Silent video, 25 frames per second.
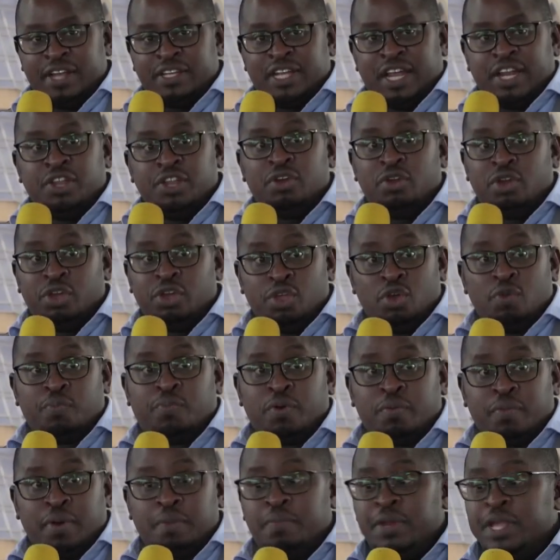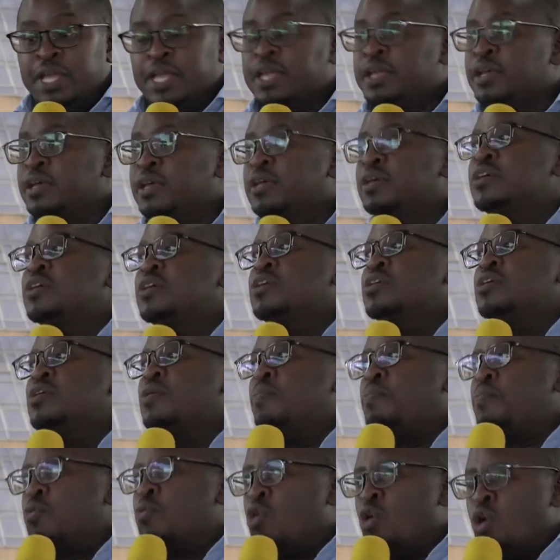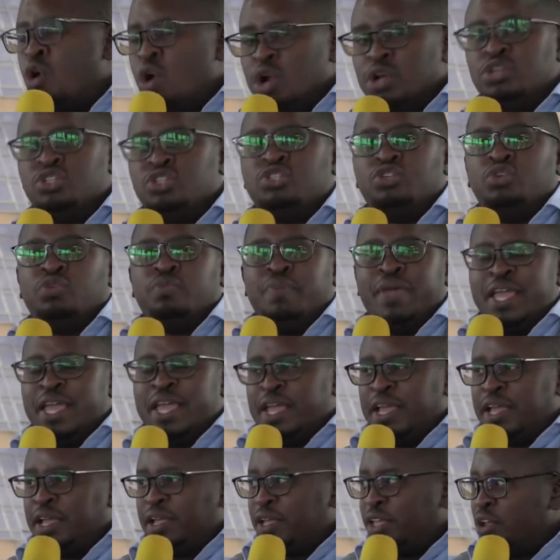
And you know you're probably prone to being,